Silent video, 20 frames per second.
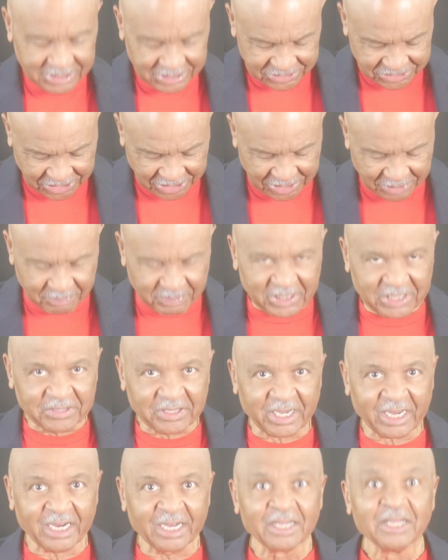See the B
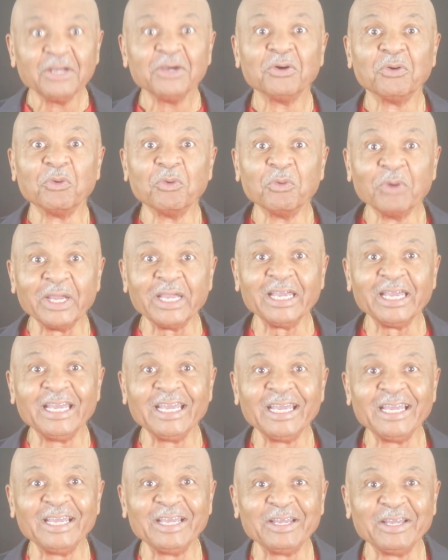there?
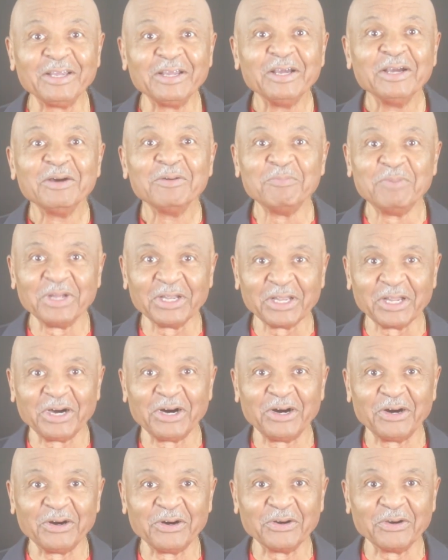We
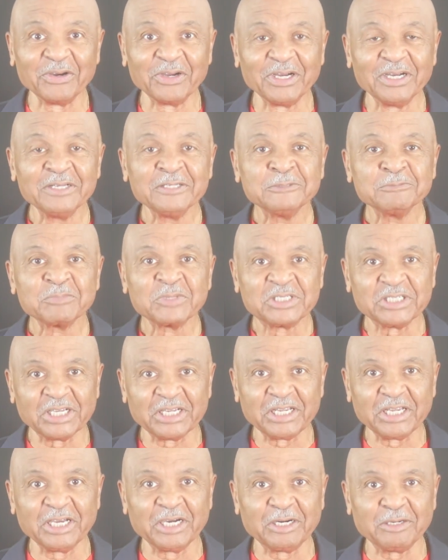belong
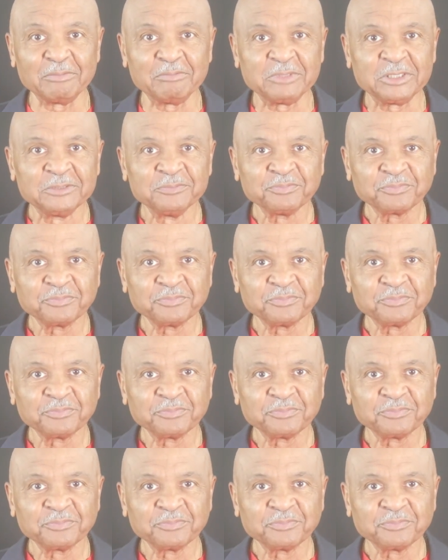to him.